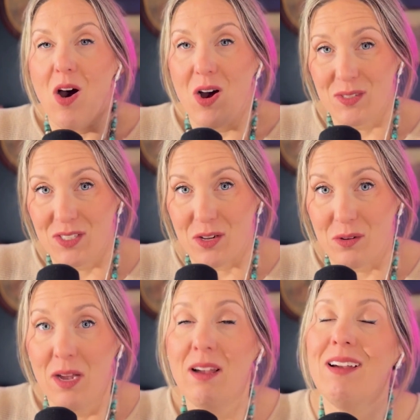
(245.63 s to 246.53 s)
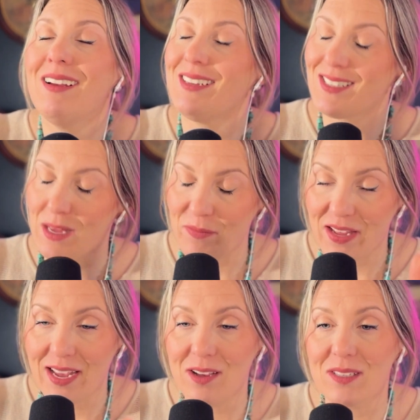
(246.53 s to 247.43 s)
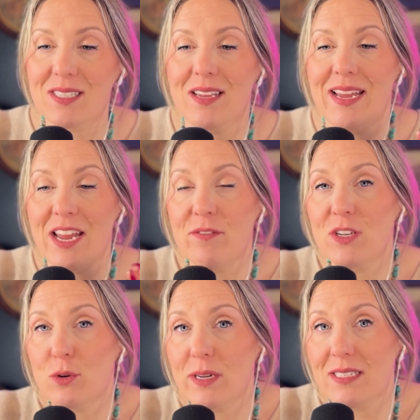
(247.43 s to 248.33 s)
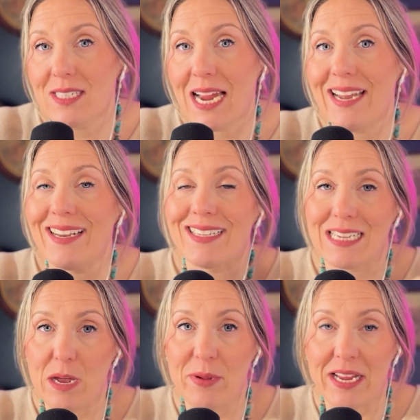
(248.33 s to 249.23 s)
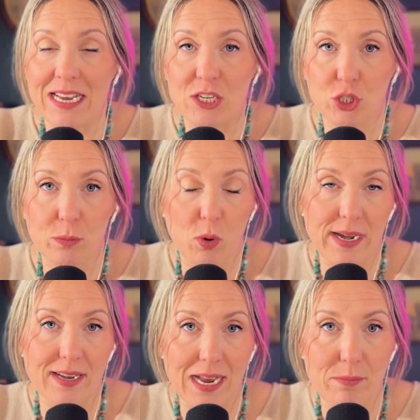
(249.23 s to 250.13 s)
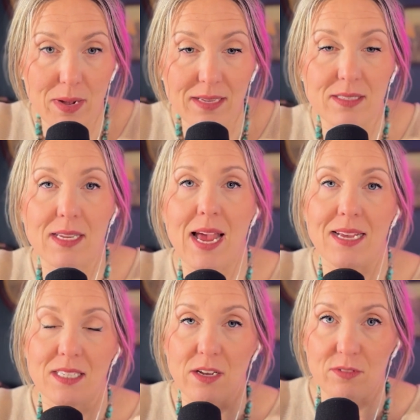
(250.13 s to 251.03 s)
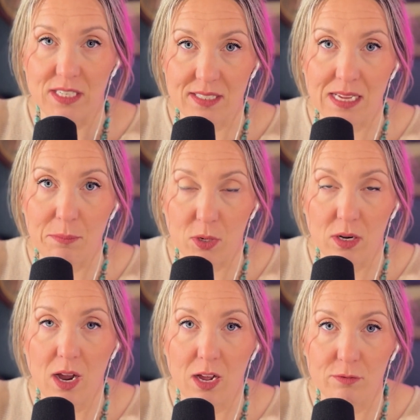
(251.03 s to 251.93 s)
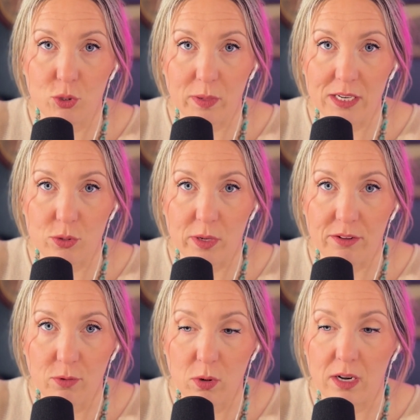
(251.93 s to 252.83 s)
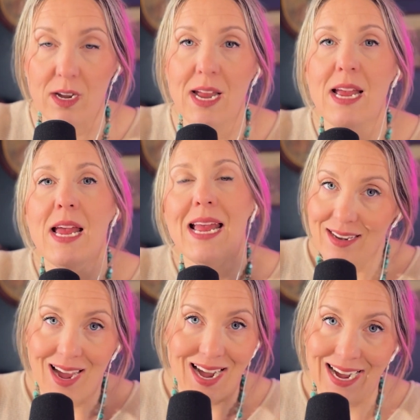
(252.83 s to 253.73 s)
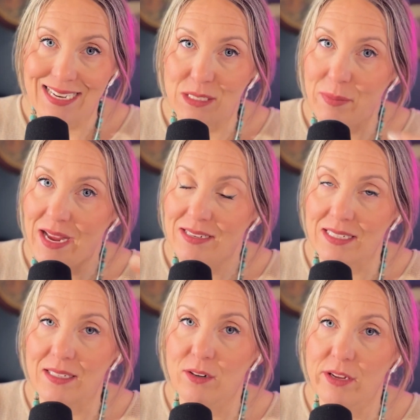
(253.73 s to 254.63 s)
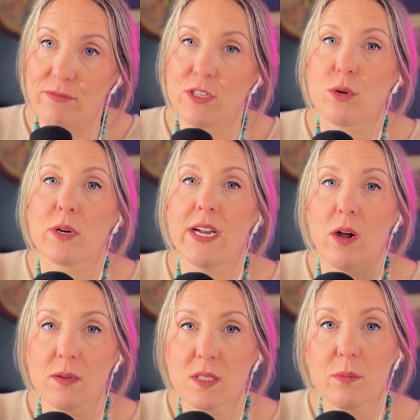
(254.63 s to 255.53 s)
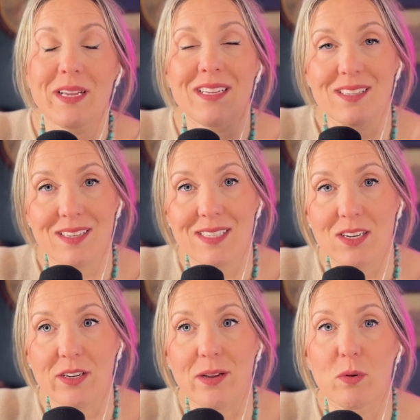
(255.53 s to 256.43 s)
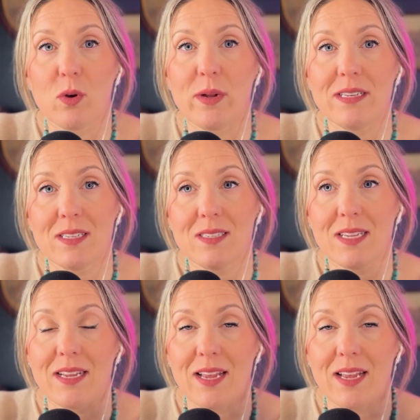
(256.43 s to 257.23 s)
Also, something else, inventory is tight. It's coming in at 2.9 months as of December of 2024. High demand and little inventory also means in this area we're going to see